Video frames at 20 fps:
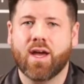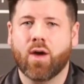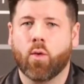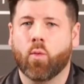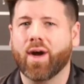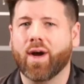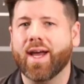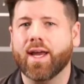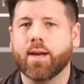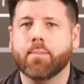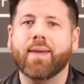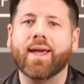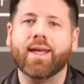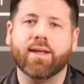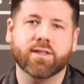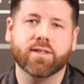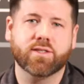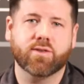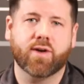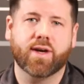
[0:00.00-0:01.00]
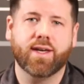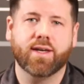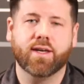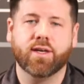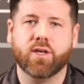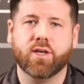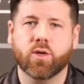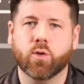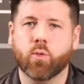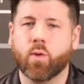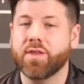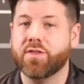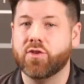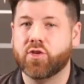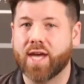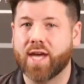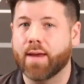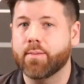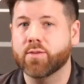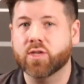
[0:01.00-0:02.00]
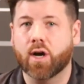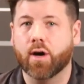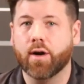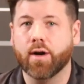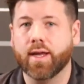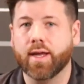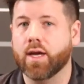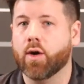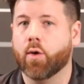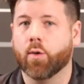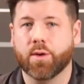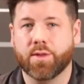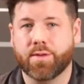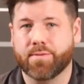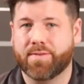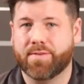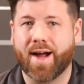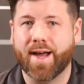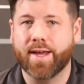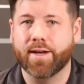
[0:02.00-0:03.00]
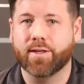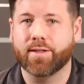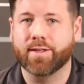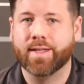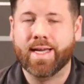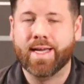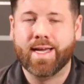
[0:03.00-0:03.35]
What kind of maintenance do I need to do with James Hardie or the vinyl?